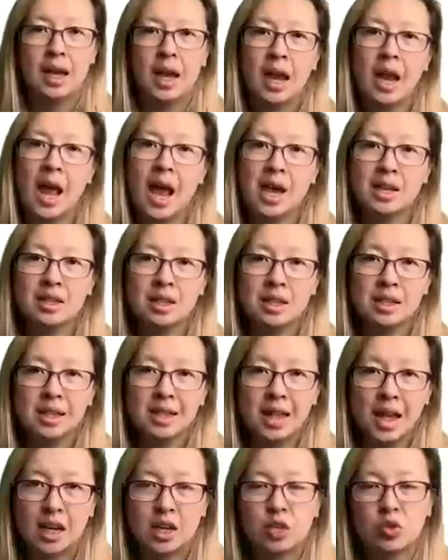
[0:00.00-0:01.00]
In ASIC's
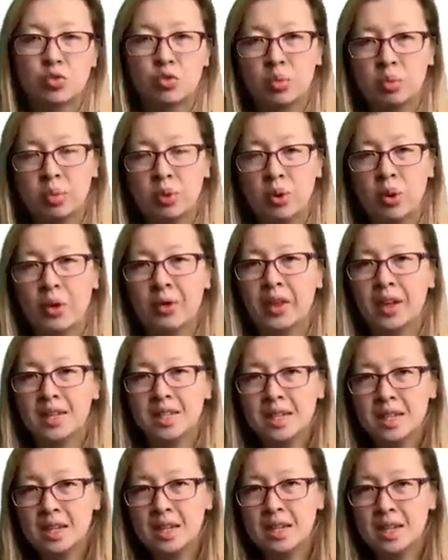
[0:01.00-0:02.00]
latest report, they
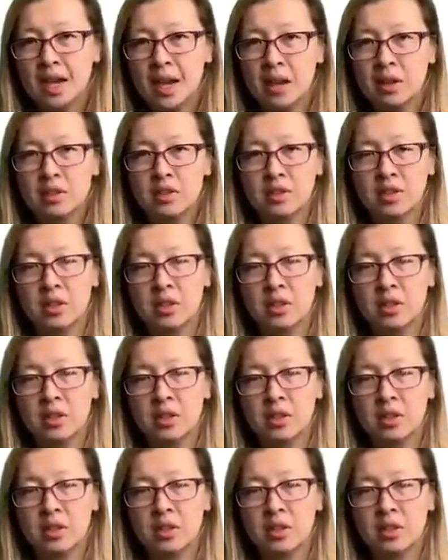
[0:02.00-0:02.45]
did announce